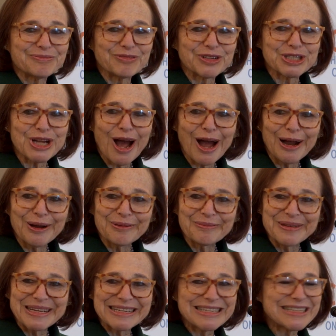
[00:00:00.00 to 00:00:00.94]

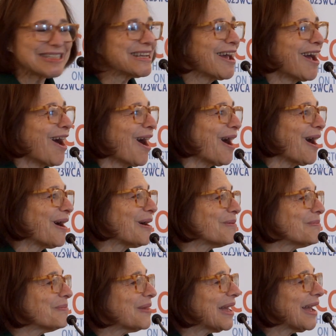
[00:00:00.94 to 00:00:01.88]
retirement,
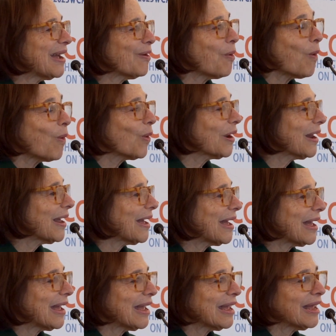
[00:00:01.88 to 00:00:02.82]

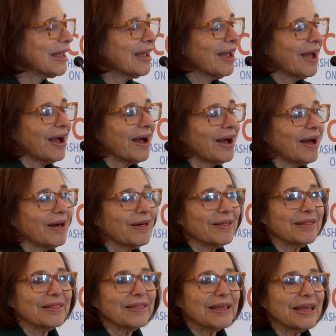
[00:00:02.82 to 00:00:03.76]
Jorge,
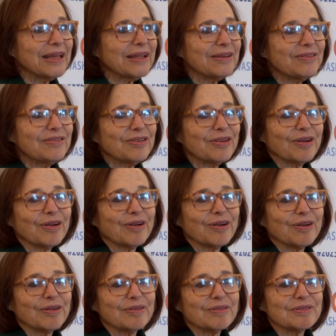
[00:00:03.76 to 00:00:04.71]
the
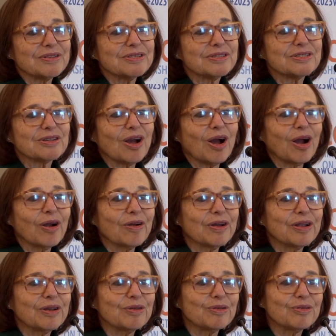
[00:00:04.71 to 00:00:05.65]
interns,
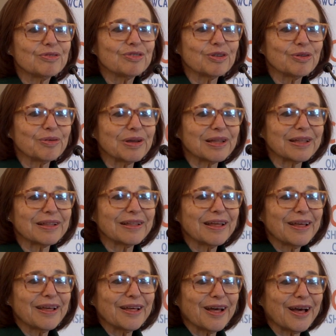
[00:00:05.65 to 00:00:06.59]
Karen, who's doing
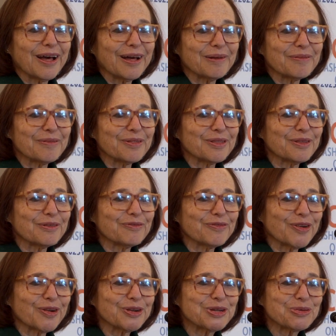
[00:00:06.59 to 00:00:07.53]
the
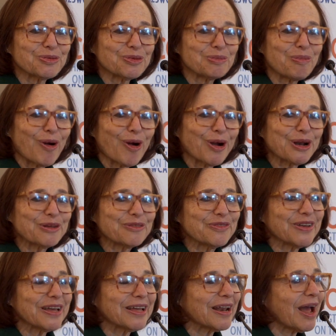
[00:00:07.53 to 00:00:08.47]
virtual part
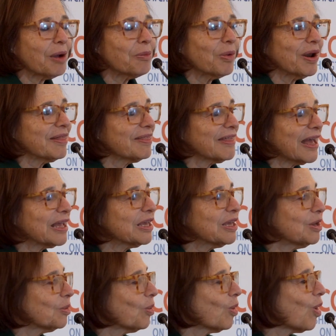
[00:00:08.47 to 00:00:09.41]
of it. I want to
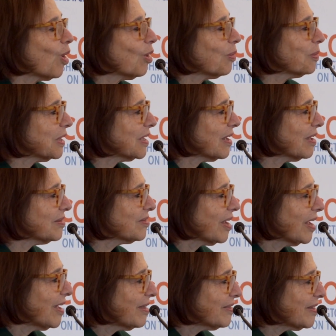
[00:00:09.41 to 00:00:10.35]
thank you all
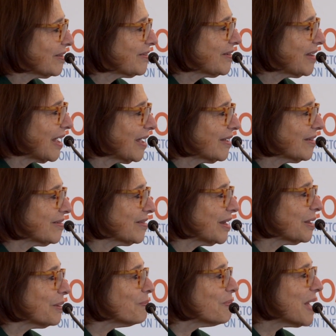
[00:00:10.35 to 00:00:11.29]
because this takes
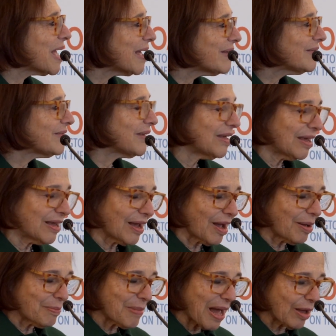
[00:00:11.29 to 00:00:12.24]
an
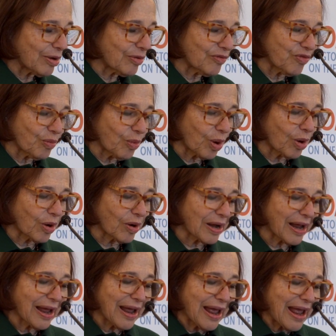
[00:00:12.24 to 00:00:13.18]
amazing amount of
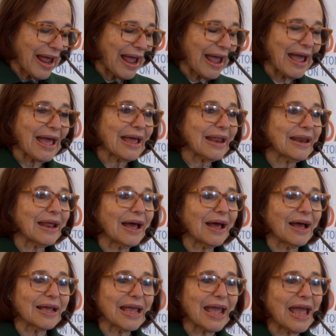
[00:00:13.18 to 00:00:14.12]
work. And
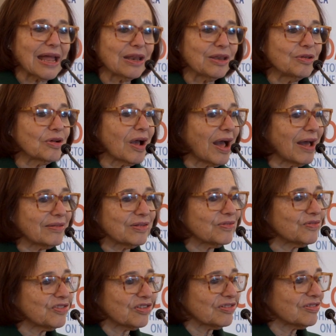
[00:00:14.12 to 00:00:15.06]
again, you
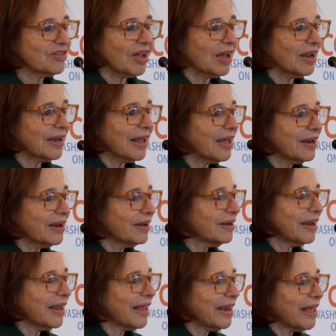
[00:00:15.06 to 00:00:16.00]
guys have just done
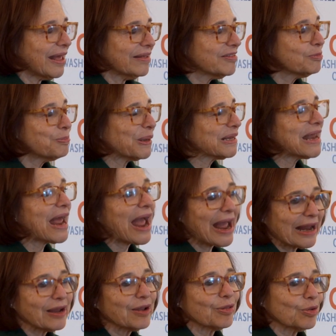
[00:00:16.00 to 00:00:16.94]
a
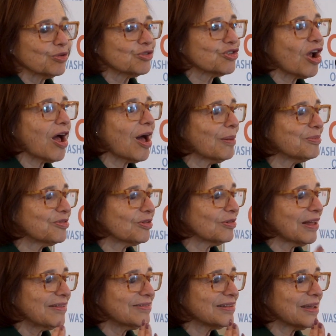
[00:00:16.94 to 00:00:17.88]
spectacular job.
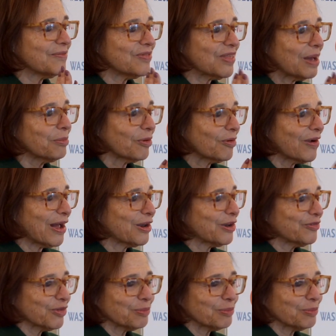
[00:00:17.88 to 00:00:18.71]
So let's give them a round